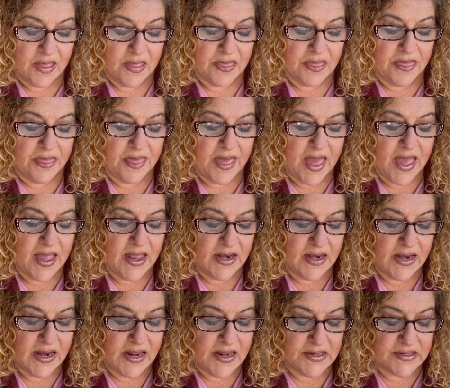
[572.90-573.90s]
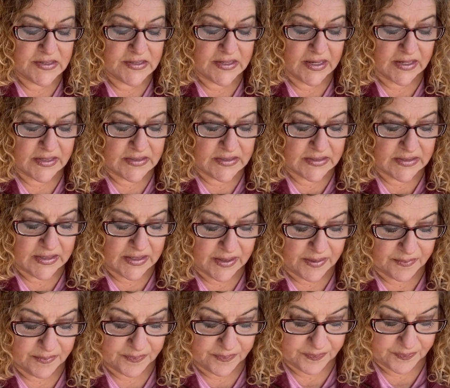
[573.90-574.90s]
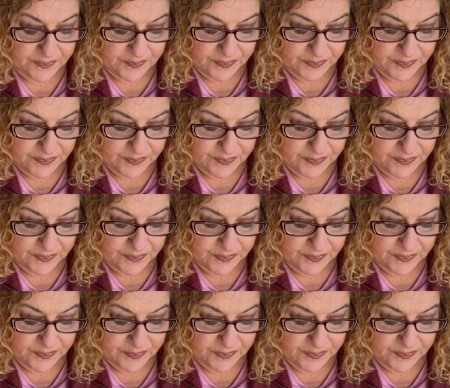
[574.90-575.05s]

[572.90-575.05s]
Then he said to them,